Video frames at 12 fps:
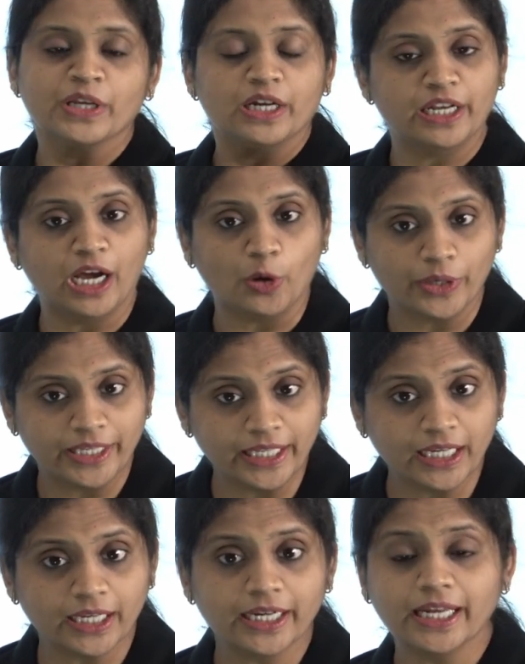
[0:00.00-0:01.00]
Now,
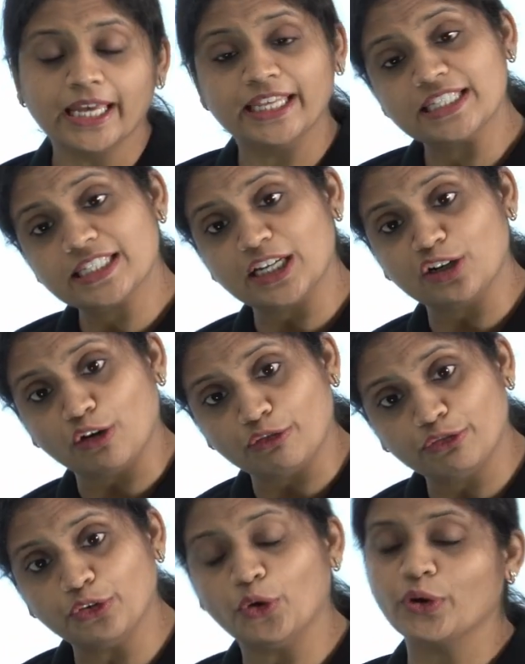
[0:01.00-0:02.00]
here instead of
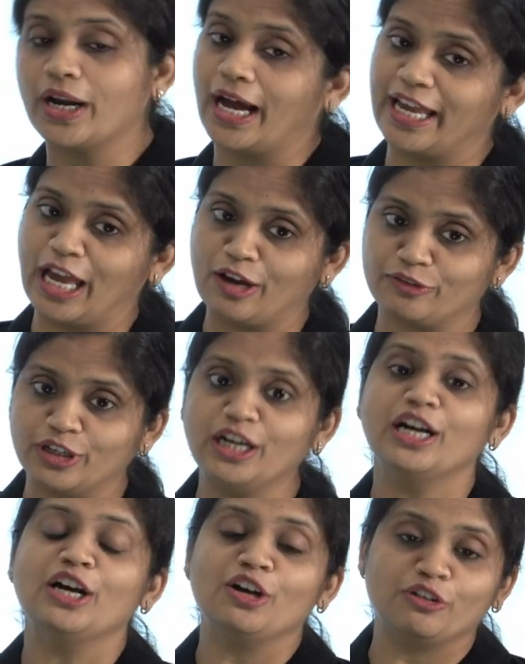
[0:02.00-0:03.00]
4, I have
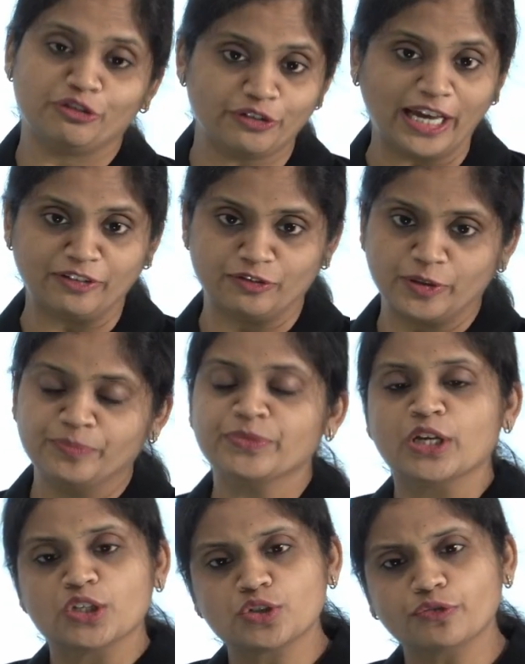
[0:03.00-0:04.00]
a 5.
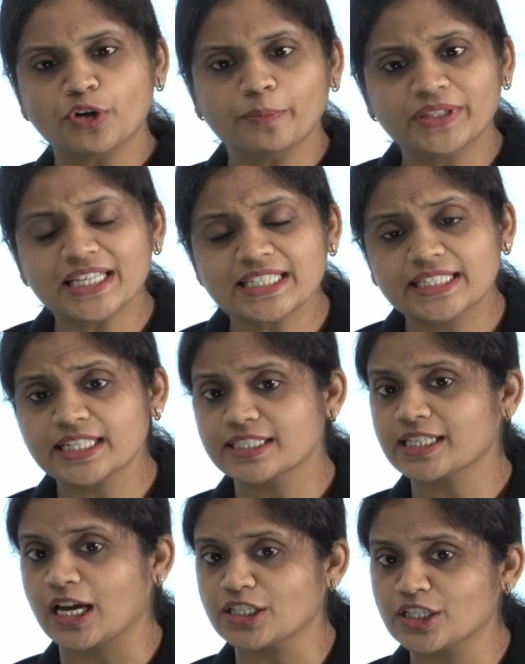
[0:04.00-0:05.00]
So, from this
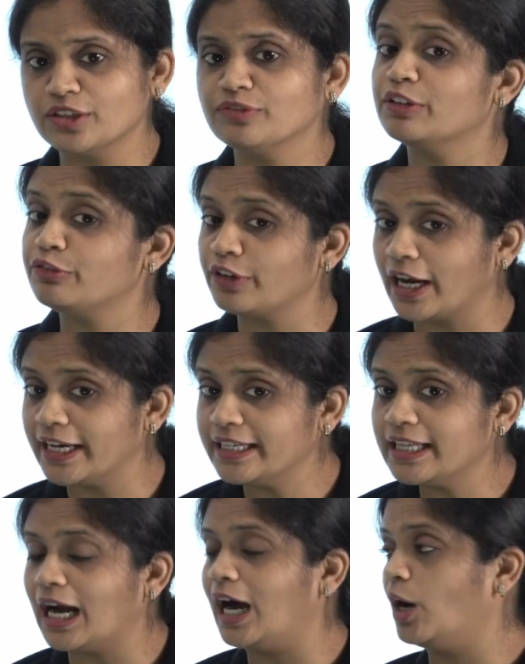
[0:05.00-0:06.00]
discussion, we
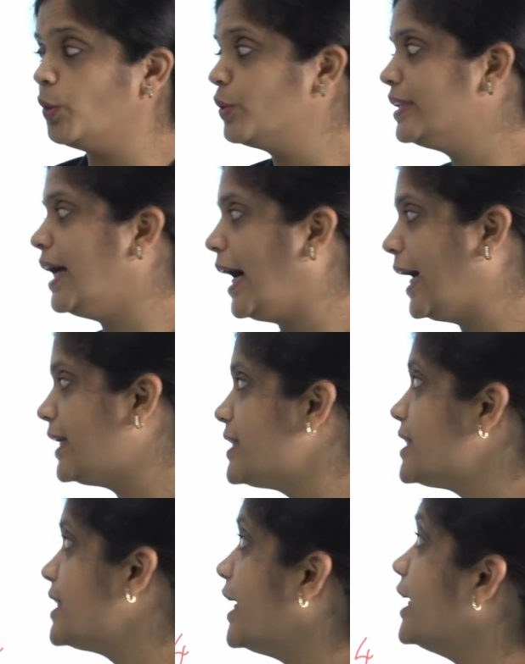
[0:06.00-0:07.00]
find out that
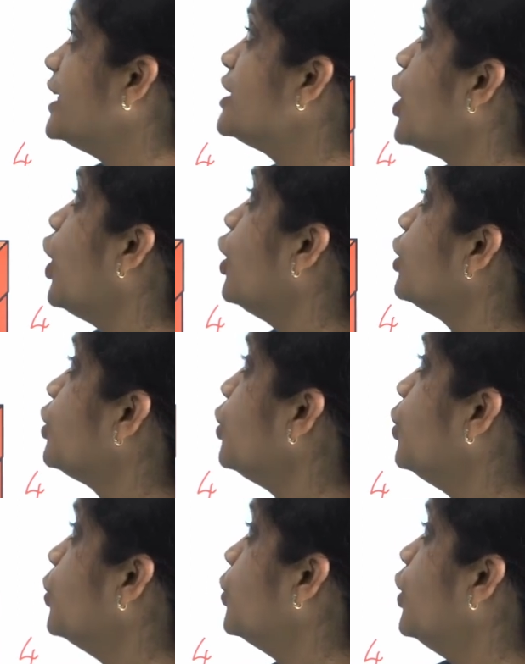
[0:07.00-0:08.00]
since
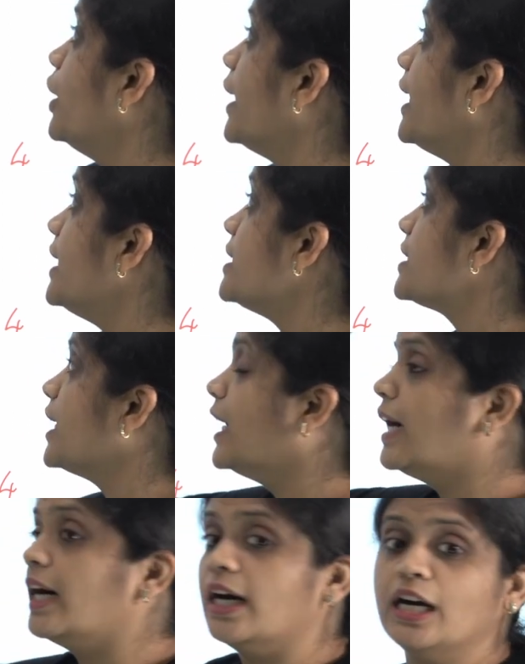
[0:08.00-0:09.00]
2 is
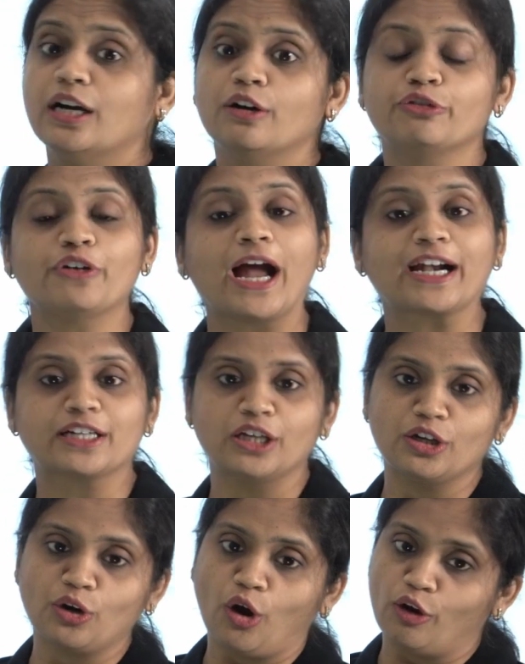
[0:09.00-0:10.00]
a
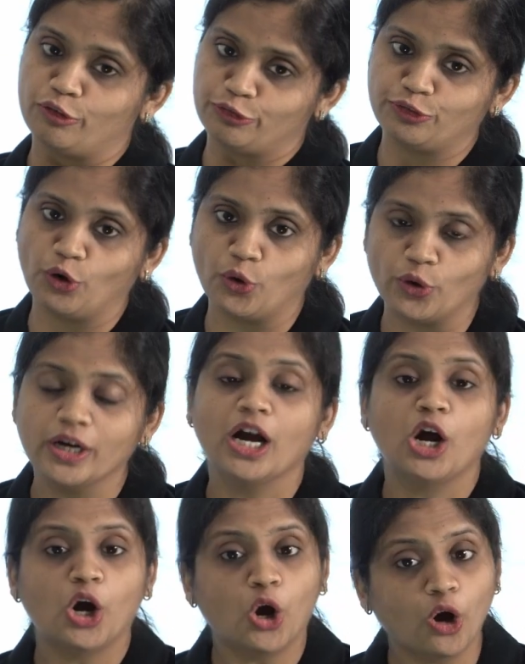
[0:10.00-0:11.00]
factor of 4
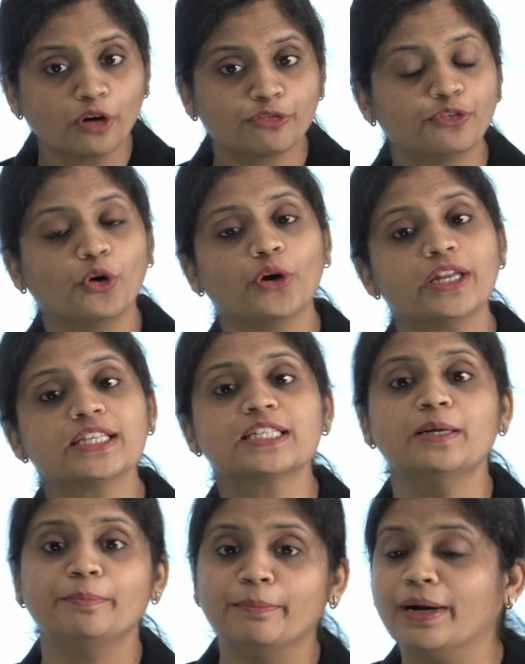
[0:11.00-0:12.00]
or 4 is
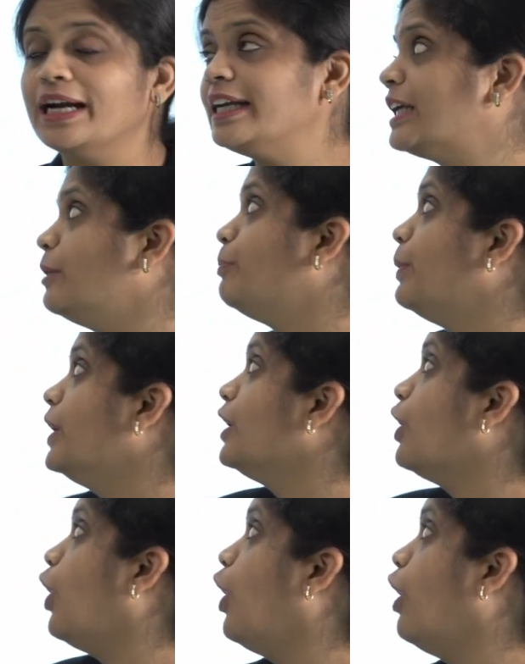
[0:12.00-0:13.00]
a
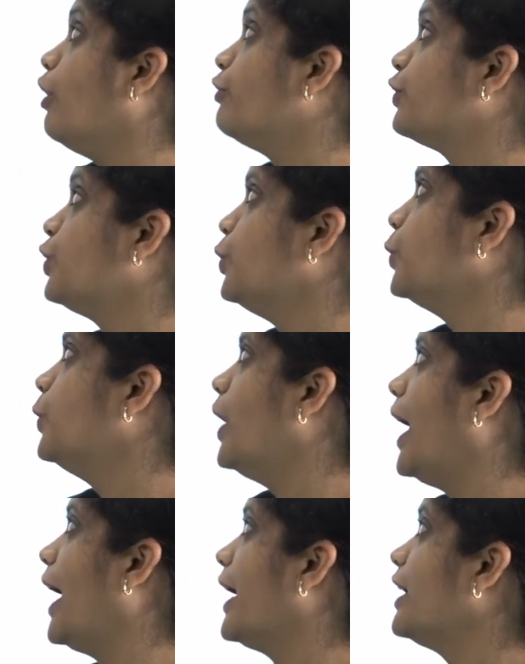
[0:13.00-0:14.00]
multiple of 2,
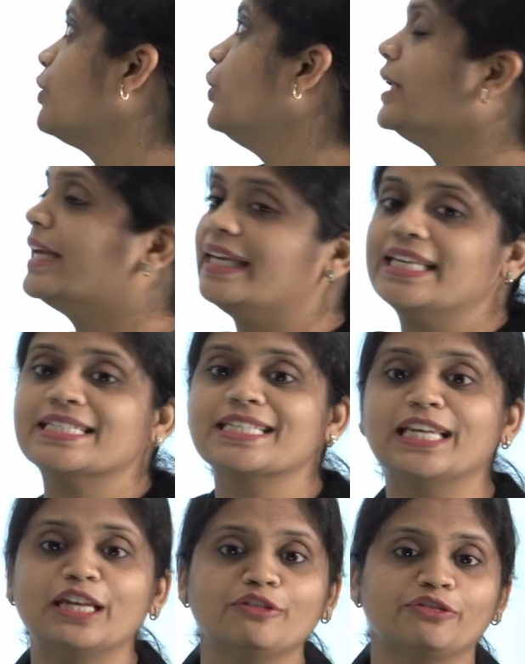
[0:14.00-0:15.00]
I could
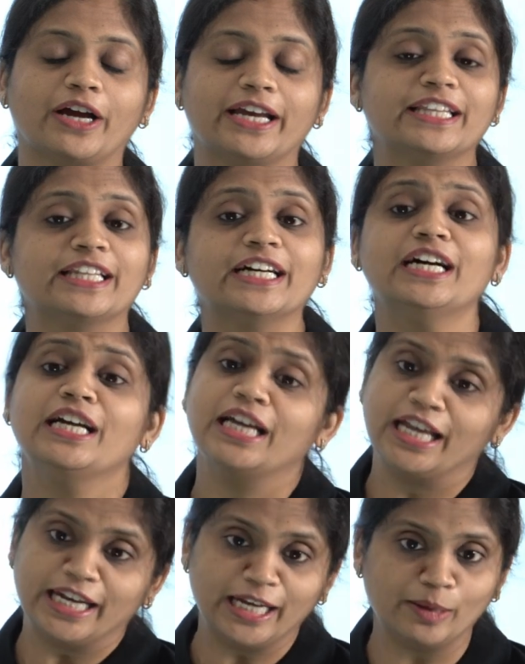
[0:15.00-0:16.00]
easily find the
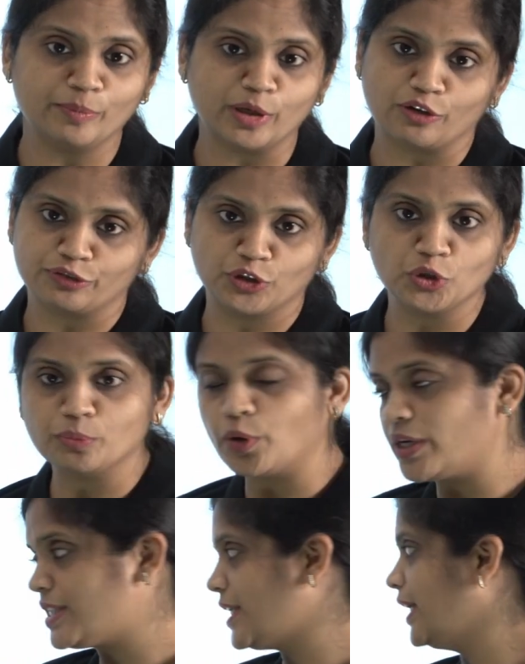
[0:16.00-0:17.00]
number of
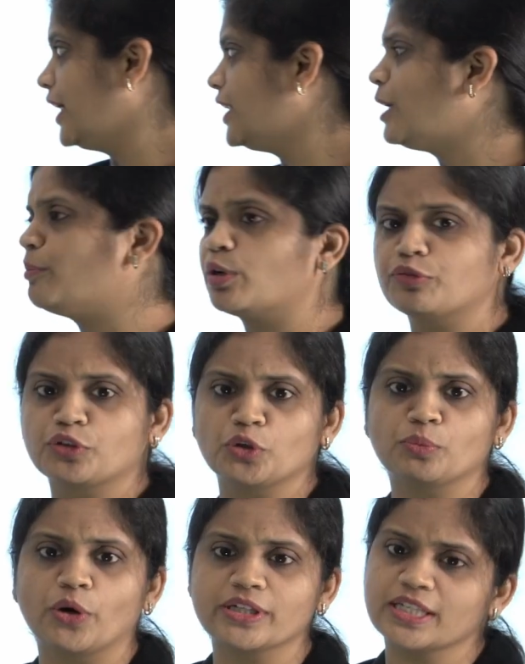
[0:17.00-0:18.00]
cuboids. Here, the number of
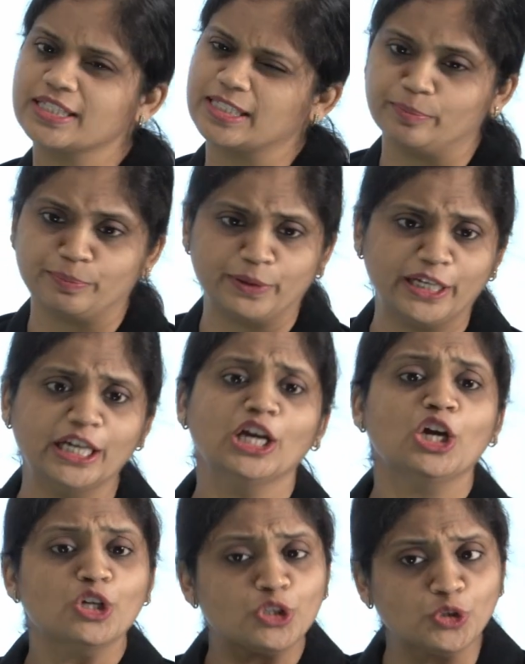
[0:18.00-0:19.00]
cuboids is
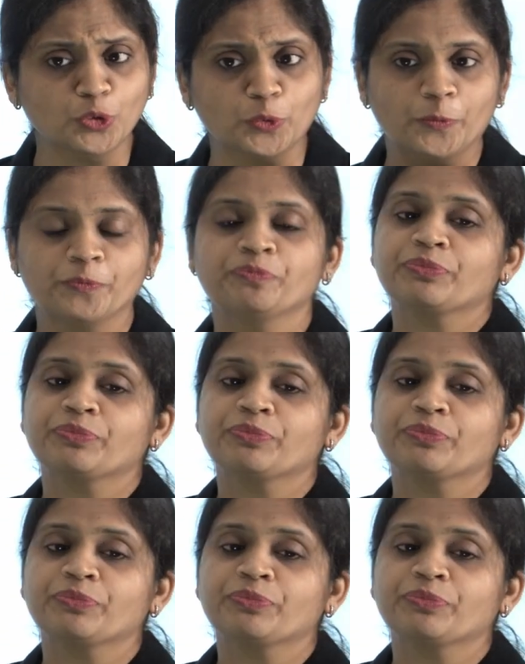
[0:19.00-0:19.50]
simply 2.